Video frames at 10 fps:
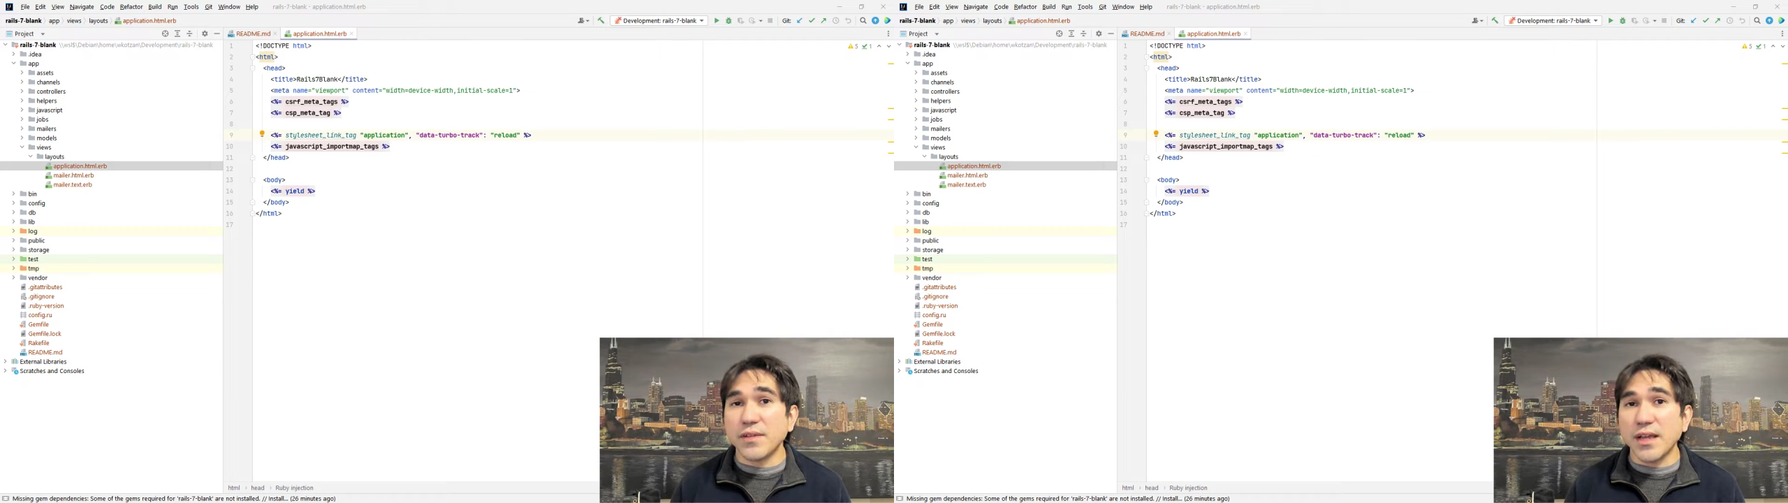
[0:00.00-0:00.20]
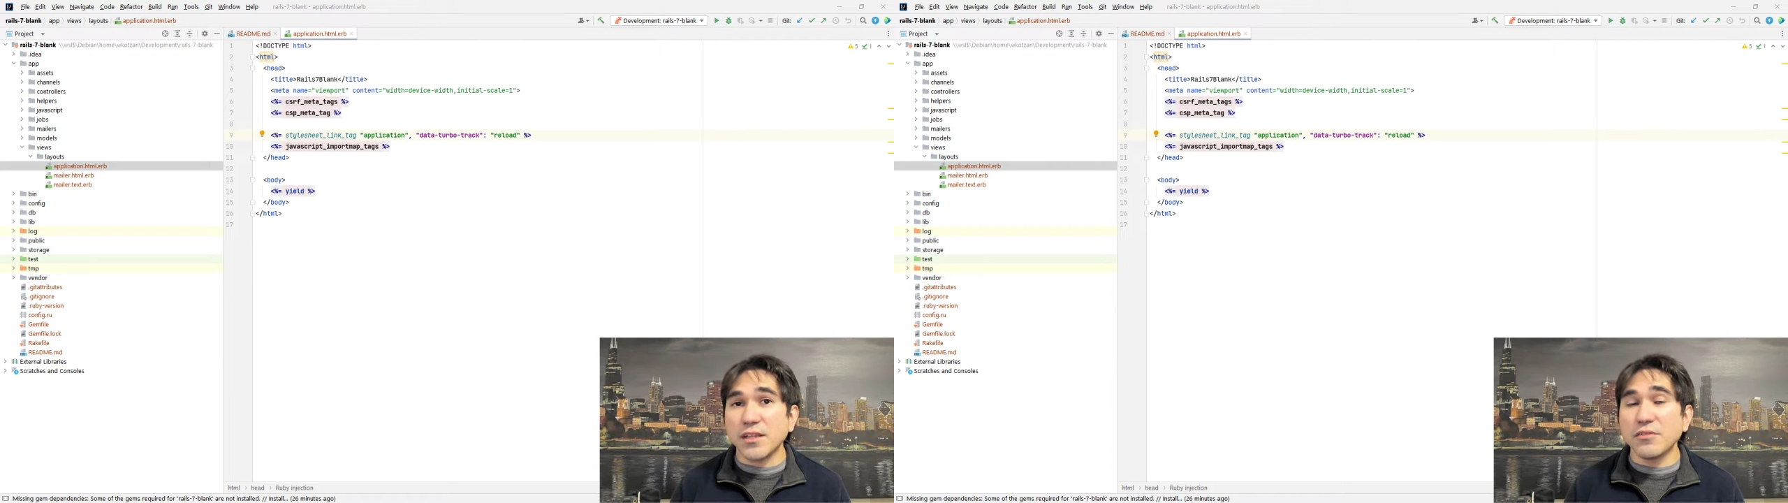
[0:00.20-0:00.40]

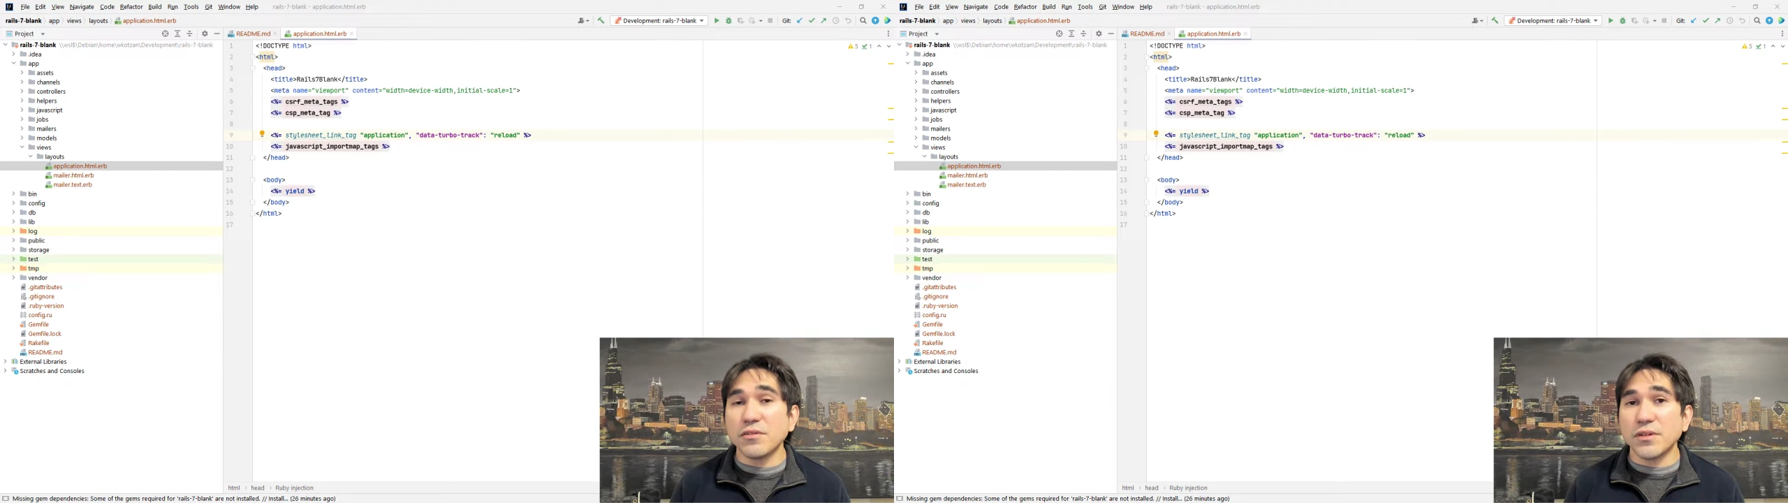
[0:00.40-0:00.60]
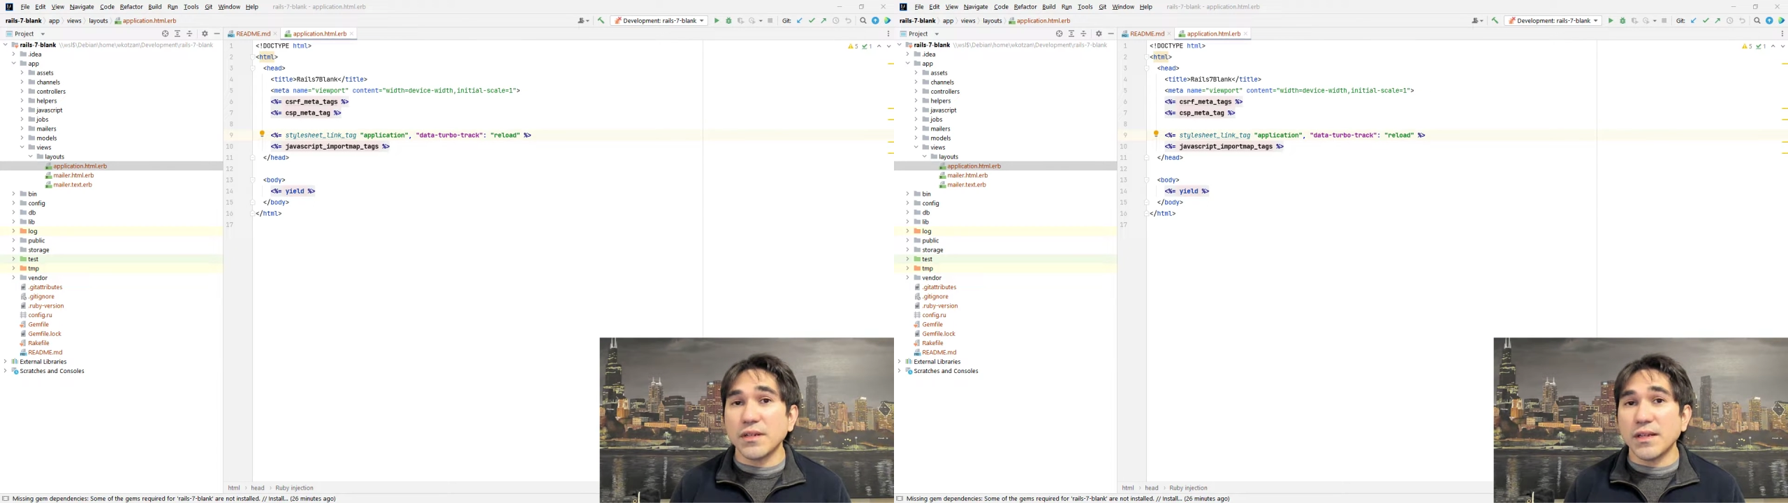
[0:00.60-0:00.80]
that you
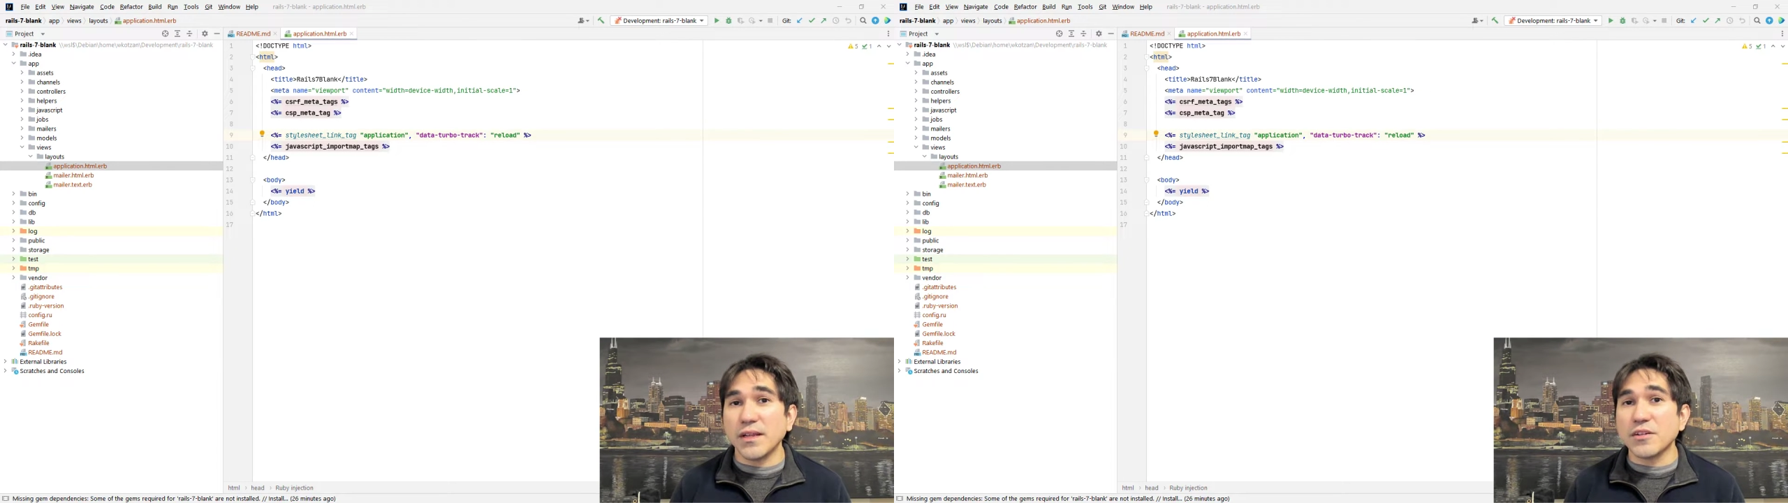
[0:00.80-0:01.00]
could